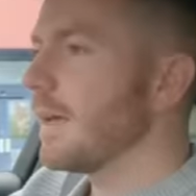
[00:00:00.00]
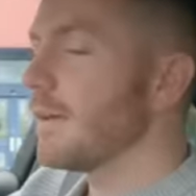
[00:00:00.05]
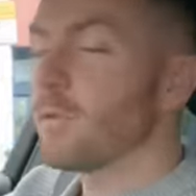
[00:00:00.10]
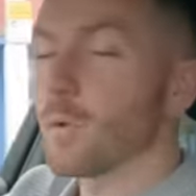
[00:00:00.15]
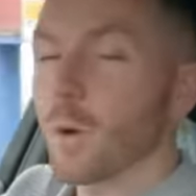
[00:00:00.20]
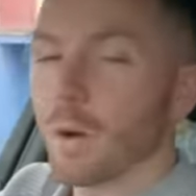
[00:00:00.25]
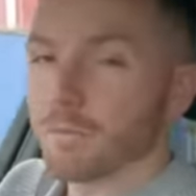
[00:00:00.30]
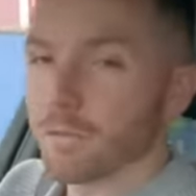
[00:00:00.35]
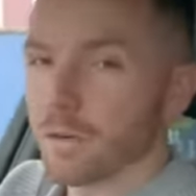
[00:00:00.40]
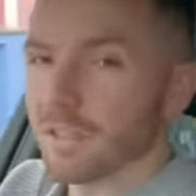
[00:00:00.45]
If
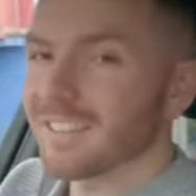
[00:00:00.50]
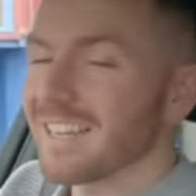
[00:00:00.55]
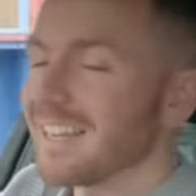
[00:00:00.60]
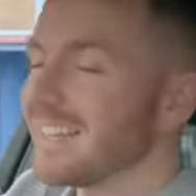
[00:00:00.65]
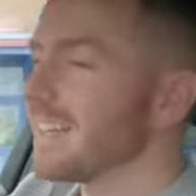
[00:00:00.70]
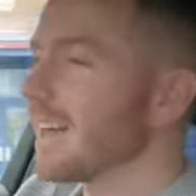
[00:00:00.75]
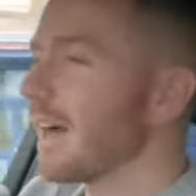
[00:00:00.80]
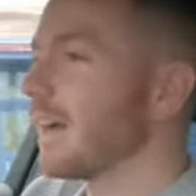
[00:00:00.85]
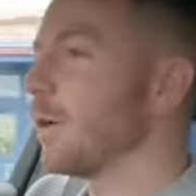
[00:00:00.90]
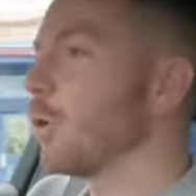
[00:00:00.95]
you opt for a
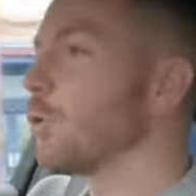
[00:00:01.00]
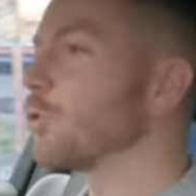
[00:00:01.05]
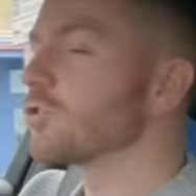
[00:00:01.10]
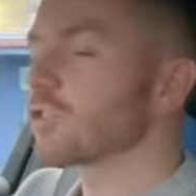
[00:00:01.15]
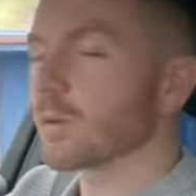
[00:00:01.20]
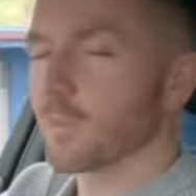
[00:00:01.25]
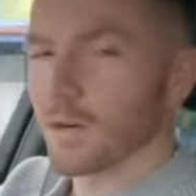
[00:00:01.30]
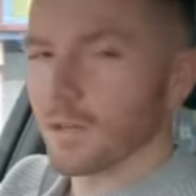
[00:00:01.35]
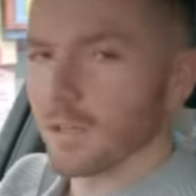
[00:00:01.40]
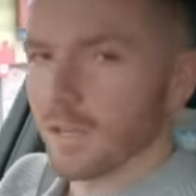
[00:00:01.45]
TDI
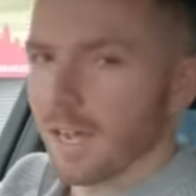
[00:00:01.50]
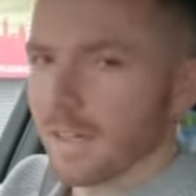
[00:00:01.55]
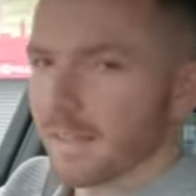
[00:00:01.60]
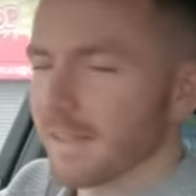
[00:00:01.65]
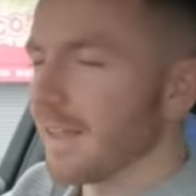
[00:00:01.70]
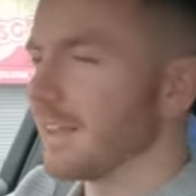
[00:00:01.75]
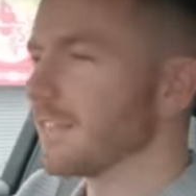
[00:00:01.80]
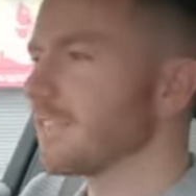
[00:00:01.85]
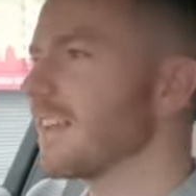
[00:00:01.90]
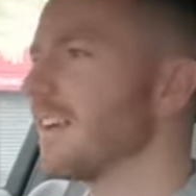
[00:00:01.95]
Ultra model like
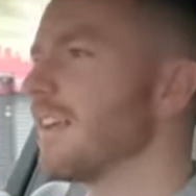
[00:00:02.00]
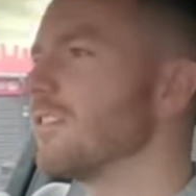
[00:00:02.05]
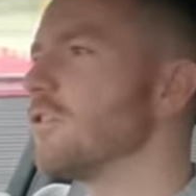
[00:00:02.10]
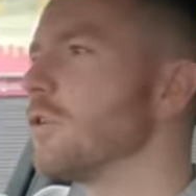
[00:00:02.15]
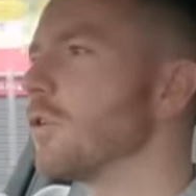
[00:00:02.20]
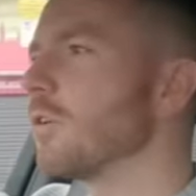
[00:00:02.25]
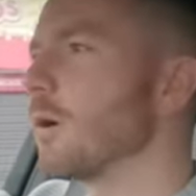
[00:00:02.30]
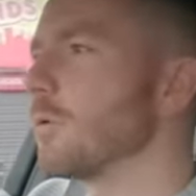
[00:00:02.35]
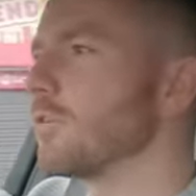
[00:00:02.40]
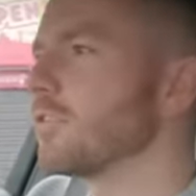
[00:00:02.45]
this, then it's
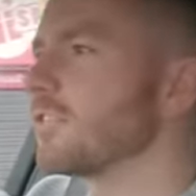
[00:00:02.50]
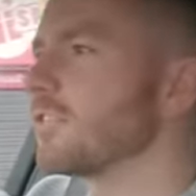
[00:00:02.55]
Euro